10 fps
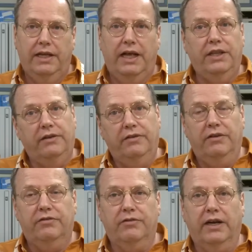and then
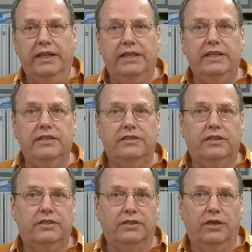fry these
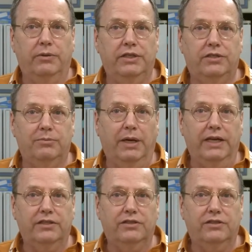to go into my